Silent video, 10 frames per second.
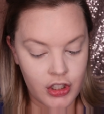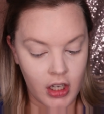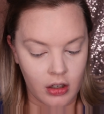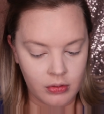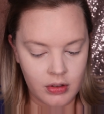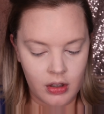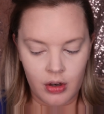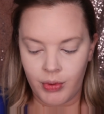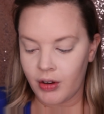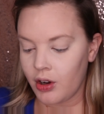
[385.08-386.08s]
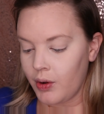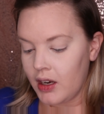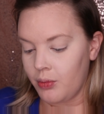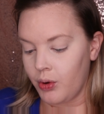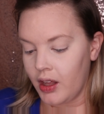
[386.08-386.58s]
So we are going
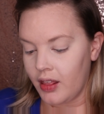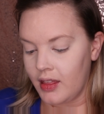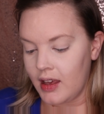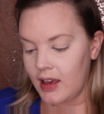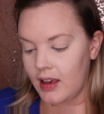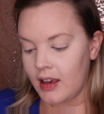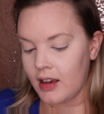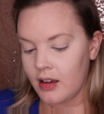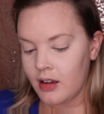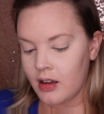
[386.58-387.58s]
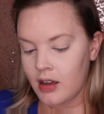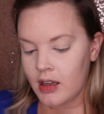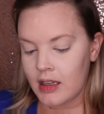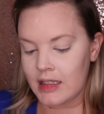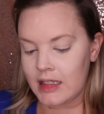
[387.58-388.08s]
in with the
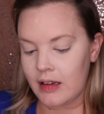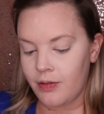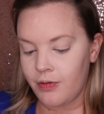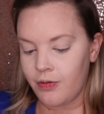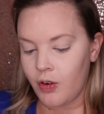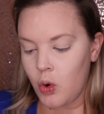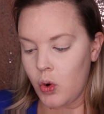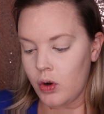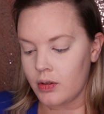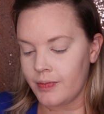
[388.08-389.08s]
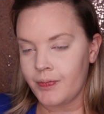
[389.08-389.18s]
Sephora